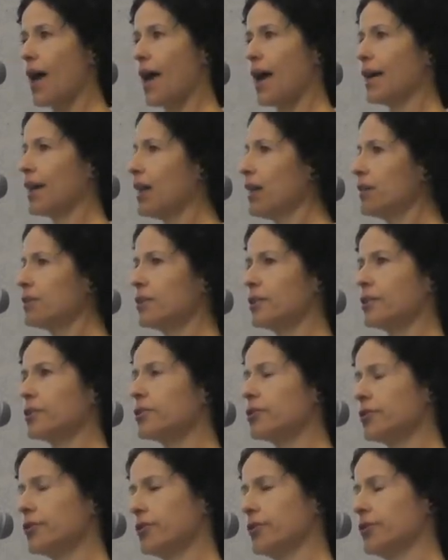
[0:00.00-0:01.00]
And I'll
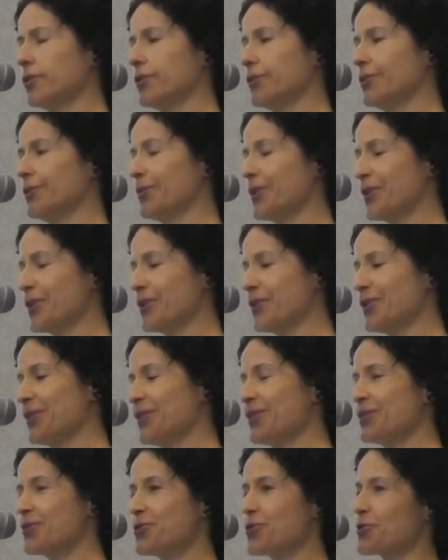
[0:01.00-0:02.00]
conclude
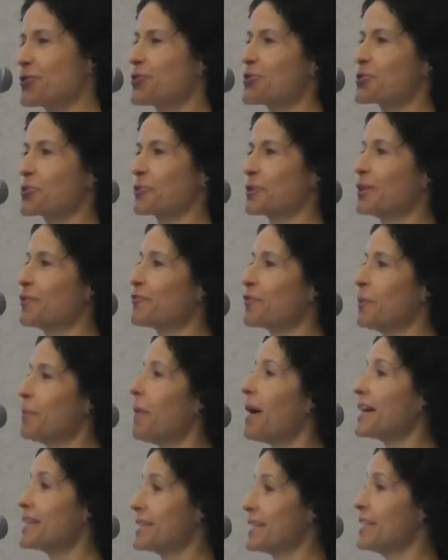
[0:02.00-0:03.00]
with just a story from
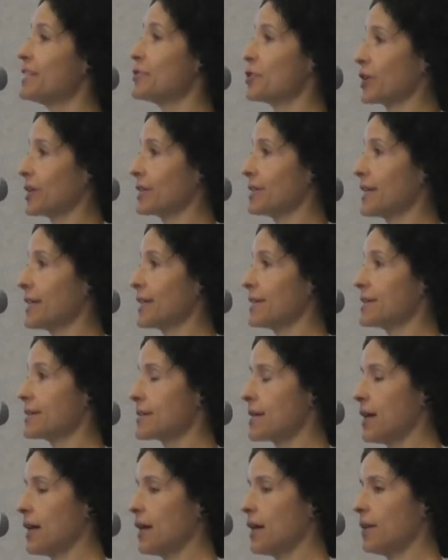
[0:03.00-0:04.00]
my teaching
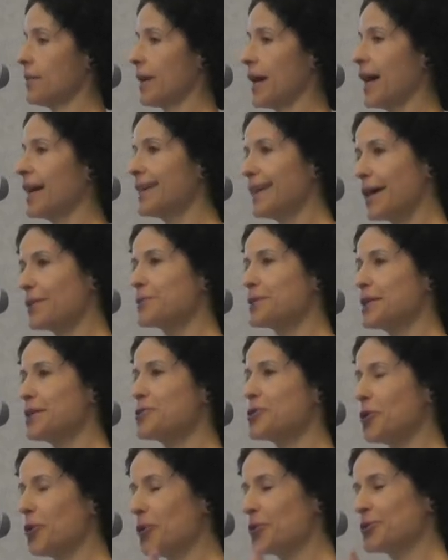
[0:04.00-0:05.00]
days. I now
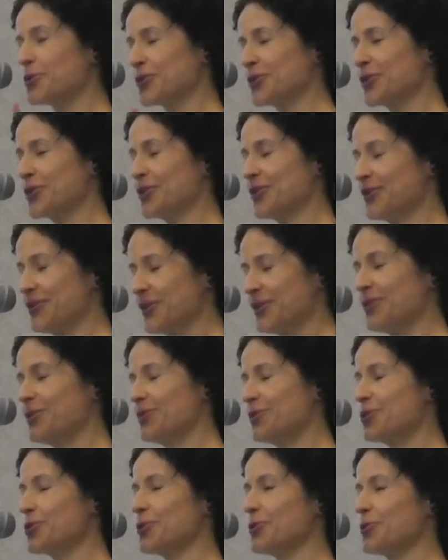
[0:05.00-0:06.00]
teach older
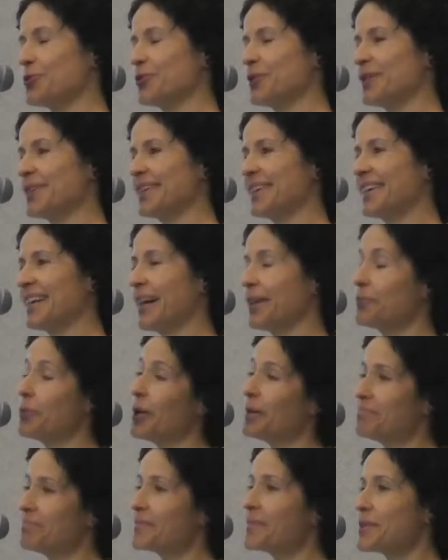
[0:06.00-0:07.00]
children,
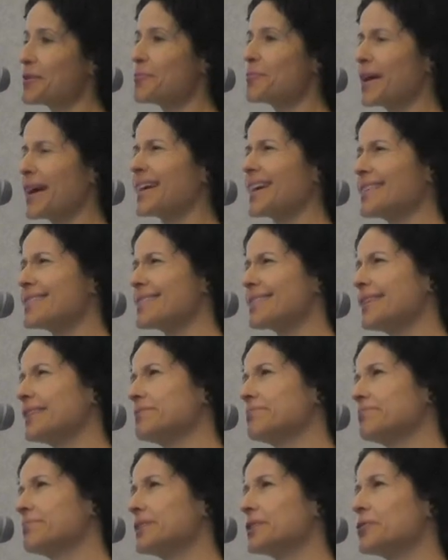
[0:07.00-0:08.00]
I guess
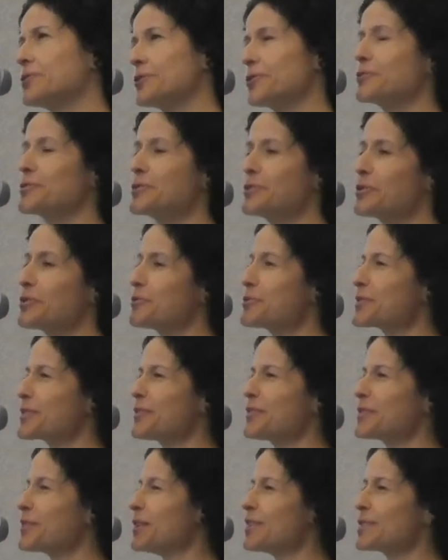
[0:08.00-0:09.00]
they're
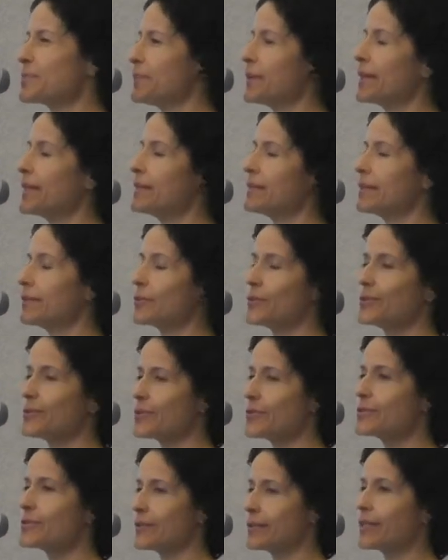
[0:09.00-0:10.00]
still adults, but 18-year-olds
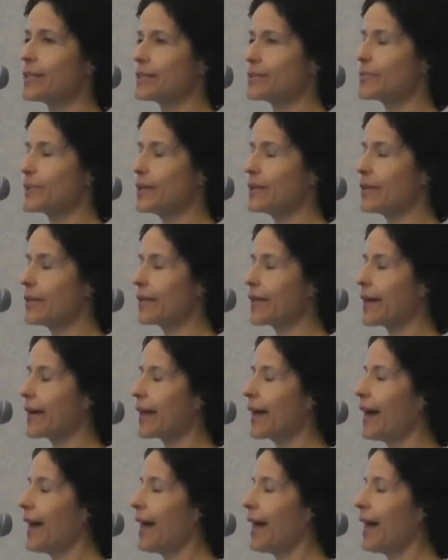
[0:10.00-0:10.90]
are still kids, we all know that.